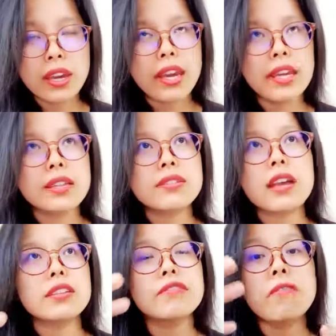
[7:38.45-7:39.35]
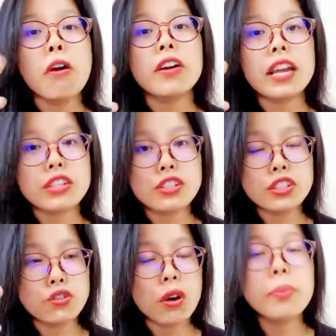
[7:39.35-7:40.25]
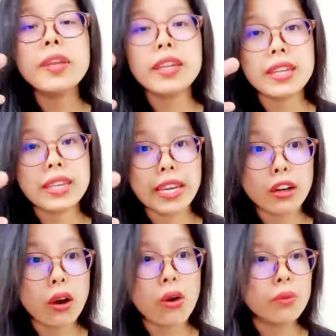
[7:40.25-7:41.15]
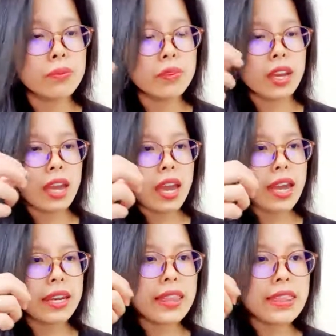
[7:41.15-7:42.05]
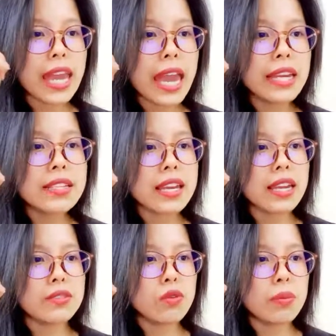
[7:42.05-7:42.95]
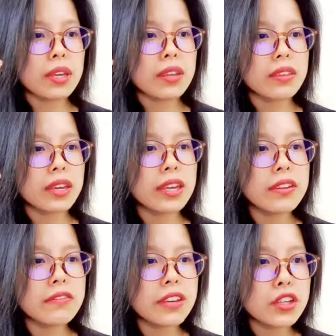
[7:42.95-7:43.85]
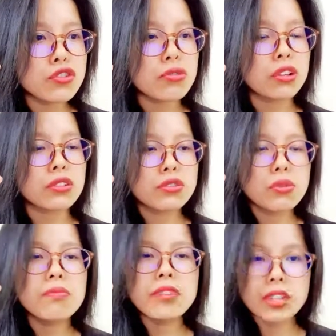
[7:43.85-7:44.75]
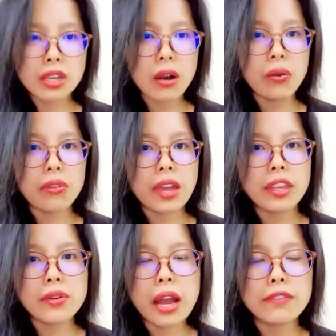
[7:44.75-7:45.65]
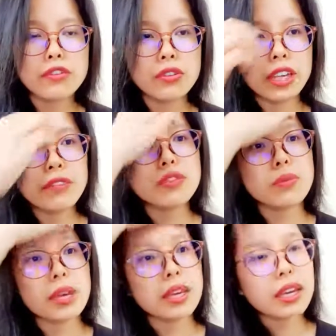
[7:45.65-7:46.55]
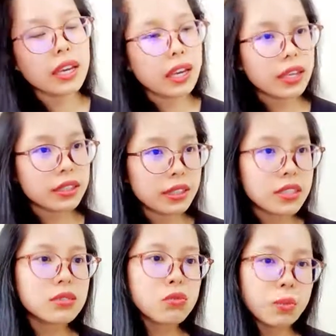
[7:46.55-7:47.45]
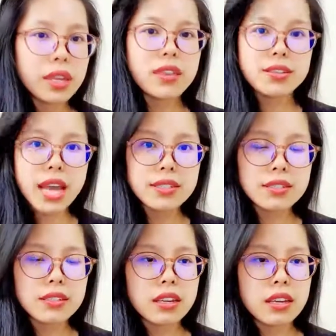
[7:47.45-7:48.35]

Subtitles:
It is as far as your ability can go. And at the end, it will be the individual Zoom video that you have to give to me. This will be the test.